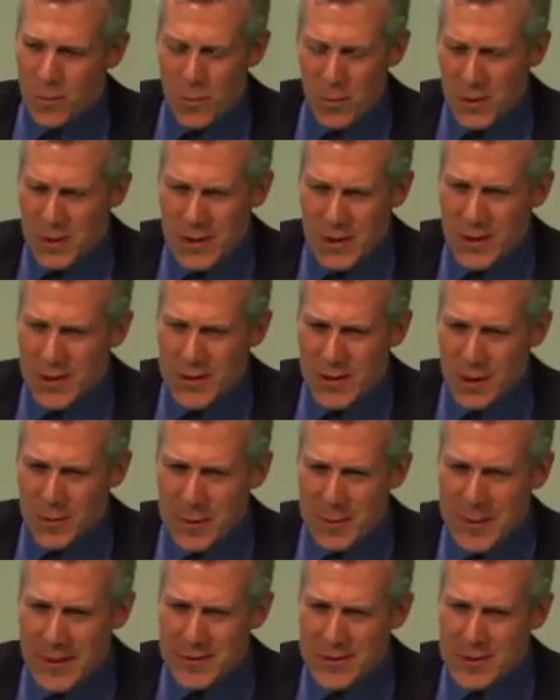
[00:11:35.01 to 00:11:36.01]
When did he tell me
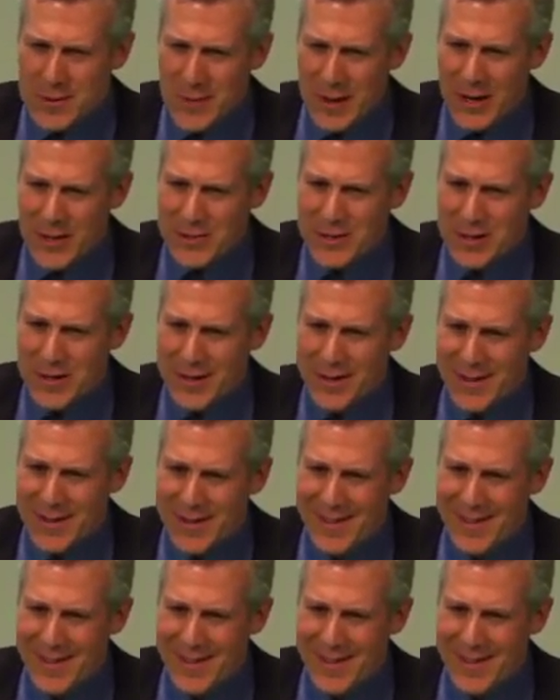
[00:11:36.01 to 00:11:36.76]
about this policy?